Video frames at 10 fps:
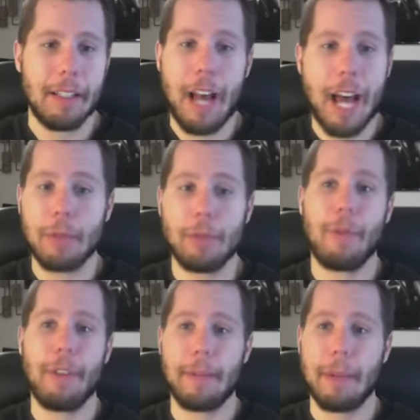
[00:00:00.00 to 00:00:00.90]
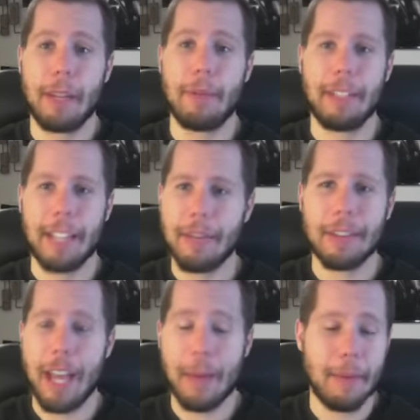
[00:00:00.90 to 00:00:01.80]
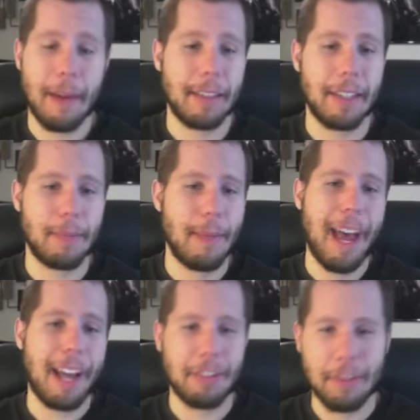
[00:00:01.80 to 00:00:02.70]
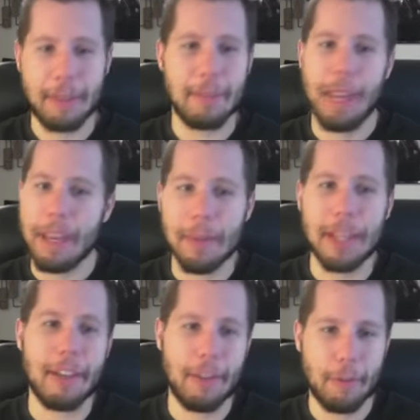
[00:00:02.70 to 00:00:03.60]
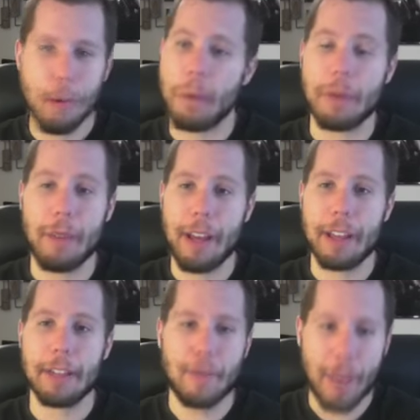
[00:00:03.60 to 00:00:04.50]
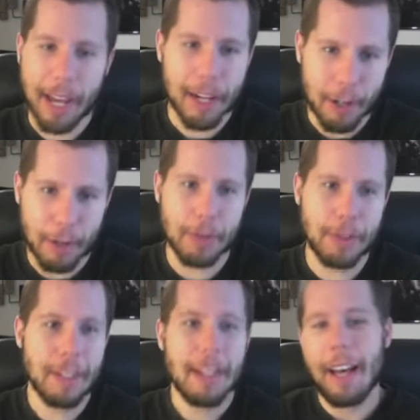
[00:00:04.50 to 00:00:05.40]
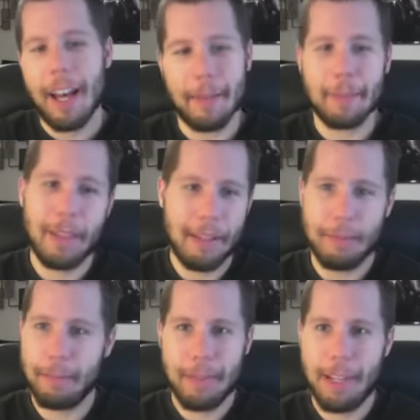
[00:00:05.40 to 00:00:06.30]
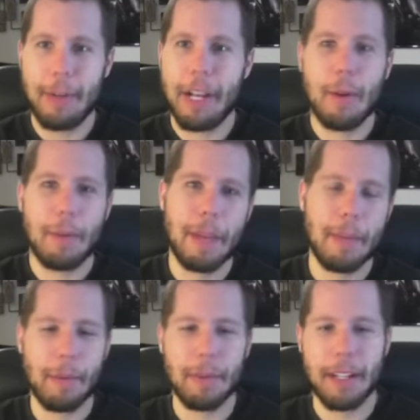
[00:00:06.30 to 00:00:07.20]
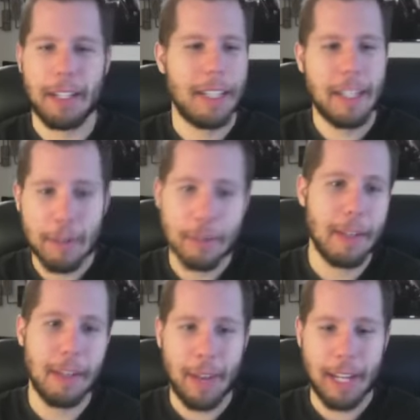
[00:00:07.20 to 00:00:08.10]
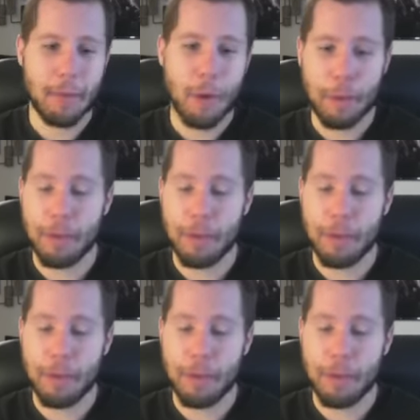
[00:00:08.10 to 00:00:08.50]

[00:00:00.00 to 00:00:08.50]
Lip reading: I don't know if anybody would give a damn about this match. I mean, maybe you're Roman Reigns fangirls. And here we go with people going to accuse me of hating Roman